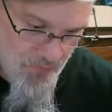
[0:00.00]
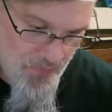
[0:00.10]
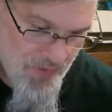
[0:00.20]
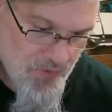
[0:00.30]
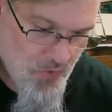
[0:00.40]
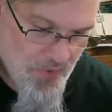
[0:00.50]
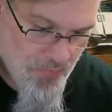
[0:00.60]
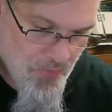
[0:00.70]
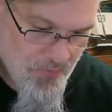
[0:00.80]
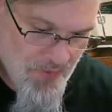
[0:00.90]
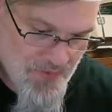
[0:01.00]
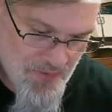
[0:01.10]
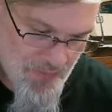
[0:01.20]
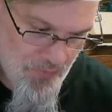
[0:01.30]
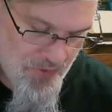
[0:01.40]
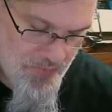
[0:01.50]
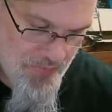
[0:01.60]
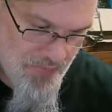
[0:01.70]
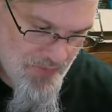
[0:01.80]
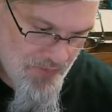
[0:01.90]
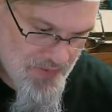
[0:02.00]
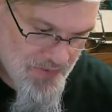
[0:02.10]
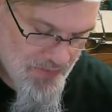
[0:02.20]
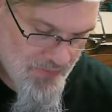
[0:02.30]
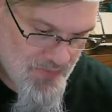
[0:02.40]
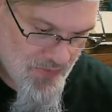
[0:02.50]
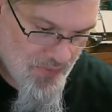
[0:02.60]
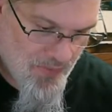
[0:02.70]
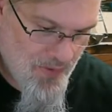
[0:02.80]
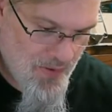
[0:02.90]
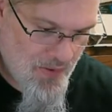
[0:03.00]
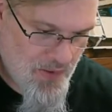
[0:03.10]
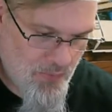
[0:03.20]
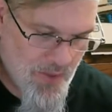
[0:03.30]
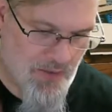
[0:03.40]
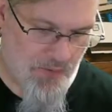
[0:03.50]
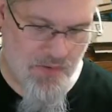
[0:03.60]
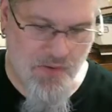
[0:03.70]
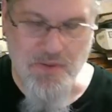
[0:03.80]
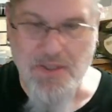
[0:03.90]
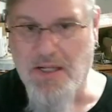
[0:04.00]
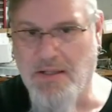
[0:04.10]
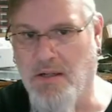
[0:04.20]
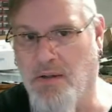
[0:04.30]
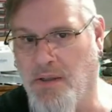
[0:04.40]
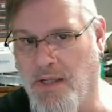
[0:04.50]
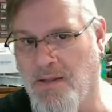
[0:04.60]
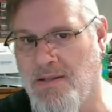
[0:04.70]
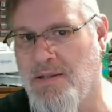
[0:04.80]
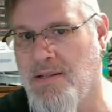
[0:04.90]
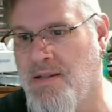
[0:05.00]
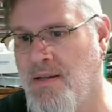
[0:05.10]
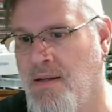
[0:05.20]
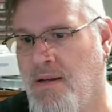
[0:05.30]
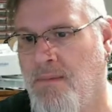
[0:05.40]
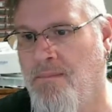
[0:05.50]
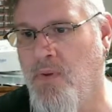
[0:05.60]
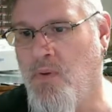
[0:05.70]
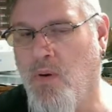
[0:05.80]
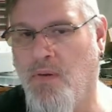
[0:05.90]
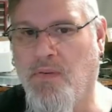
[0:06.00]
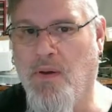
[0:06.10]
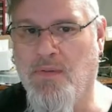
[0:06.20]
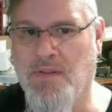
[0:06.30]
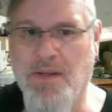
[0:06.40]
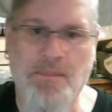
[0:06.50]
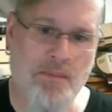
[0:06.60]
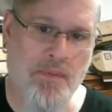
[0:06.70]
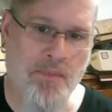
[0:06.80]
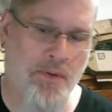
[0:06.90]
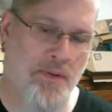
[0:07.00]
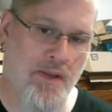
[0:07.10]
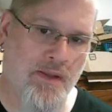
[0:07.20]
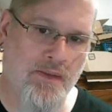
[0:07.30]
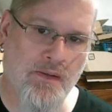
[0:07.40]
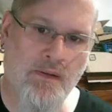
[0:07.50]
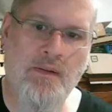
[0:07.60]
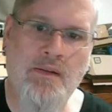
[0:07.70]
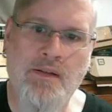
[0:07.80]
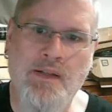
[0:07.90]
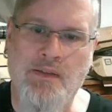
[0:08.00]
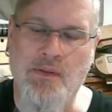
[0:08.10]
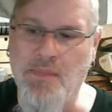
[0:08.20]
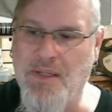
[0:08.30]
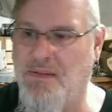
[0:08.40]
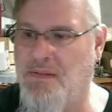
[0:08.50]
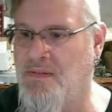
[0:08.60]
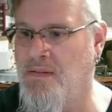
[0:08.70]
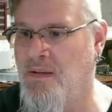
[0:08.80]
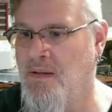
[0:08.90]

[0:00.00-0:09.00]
doing a joint birthday celebration between ourselves and our regular Tuesday dinner guests, who also have a September birthday in their midst.